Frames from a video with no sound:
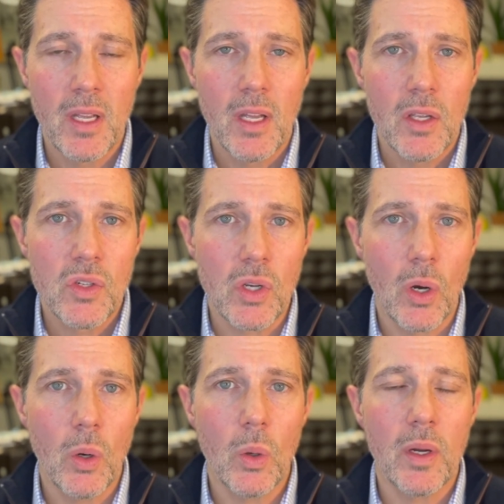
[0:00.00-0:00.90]

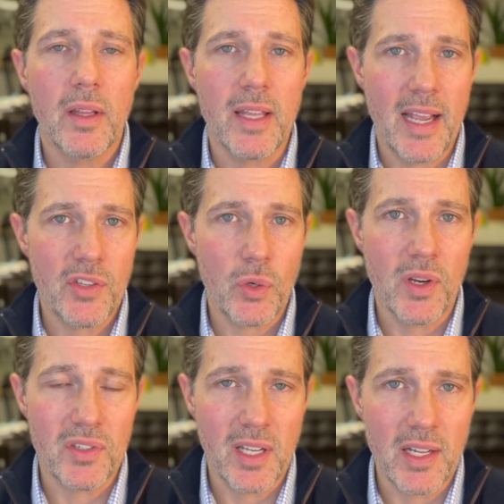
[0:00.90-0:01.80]
So the answer
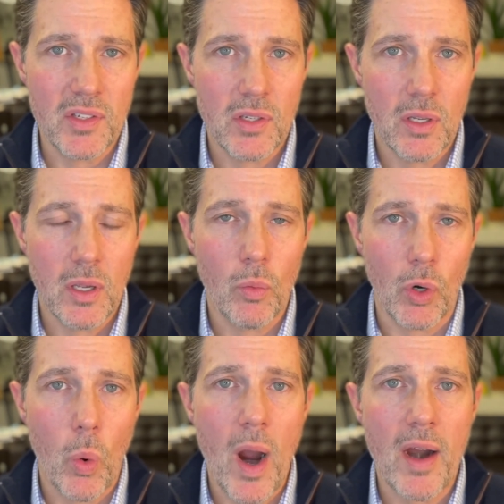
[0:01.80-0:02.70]
is that it
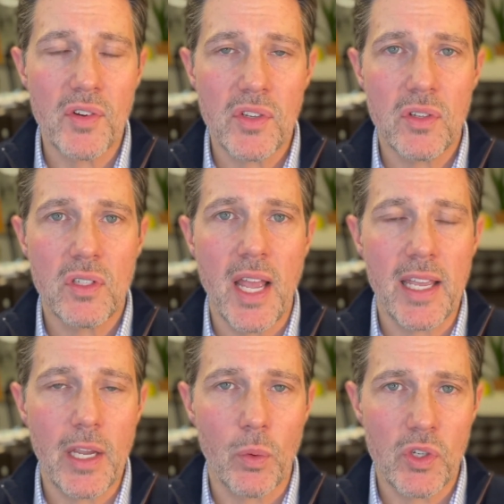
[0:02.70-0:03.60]
requires
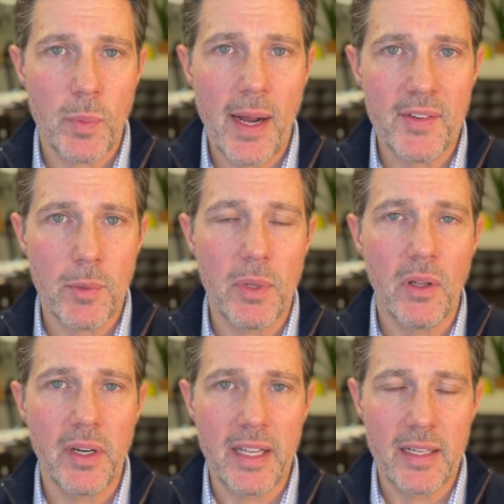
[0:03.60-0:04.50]
taking
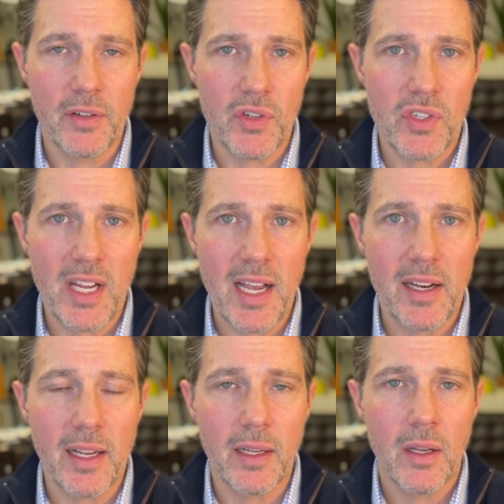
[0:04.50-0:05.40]
responsibility and
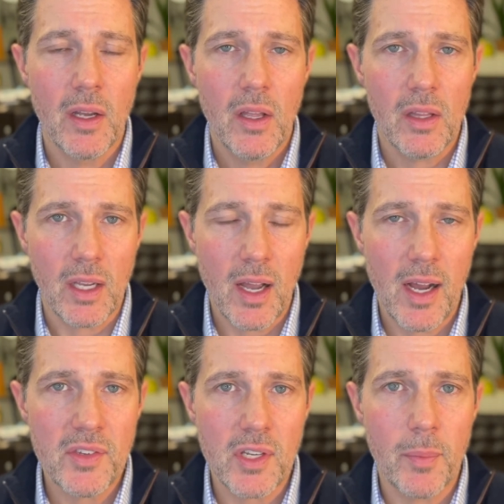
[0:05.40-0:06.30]
understanding the
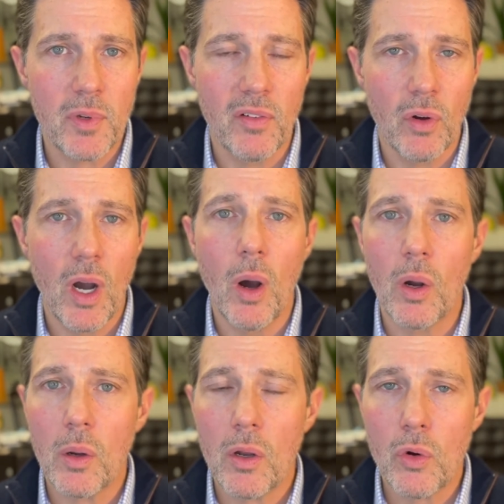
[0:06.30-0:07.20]
concept of a
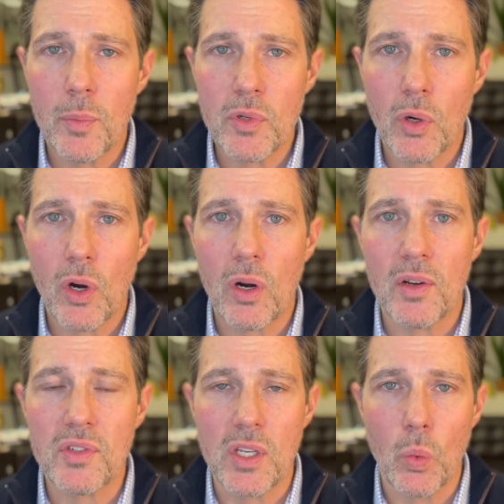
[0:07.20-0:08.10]

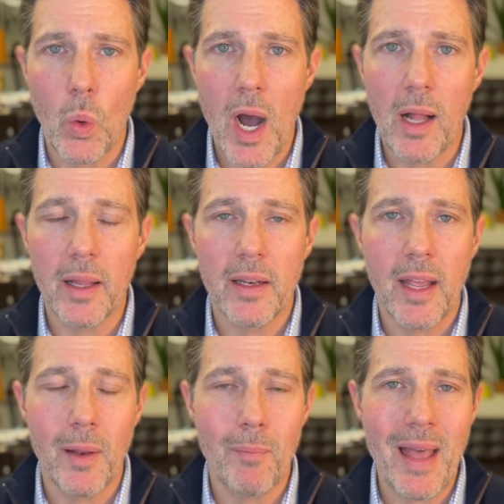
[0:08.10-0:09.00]
cryptocurrency wallet
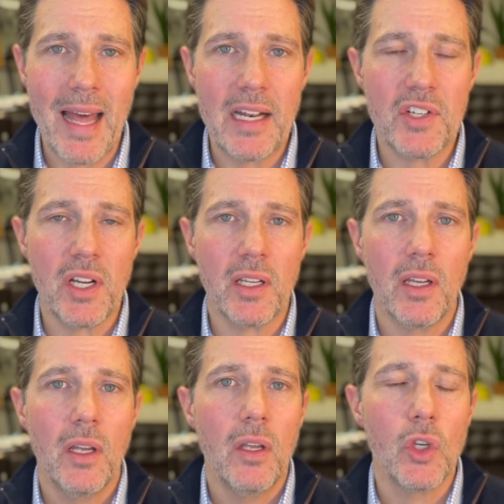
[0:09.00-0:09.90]
and managing
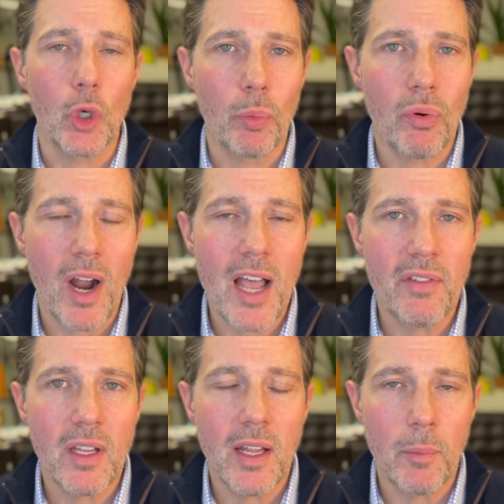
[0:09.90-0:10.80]
your
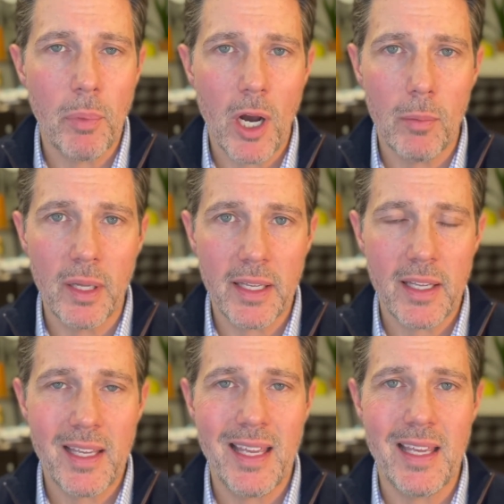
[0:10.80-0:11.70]
private and public
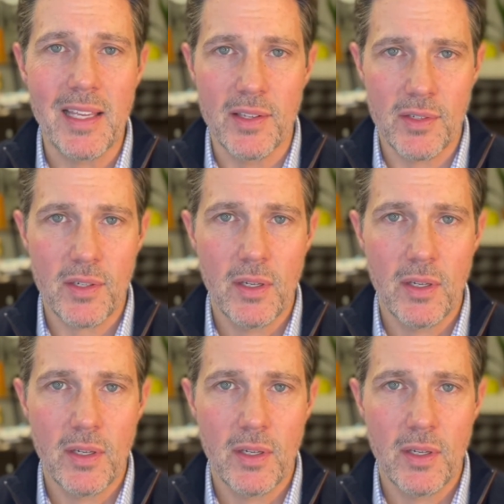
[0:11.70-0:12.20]
keys.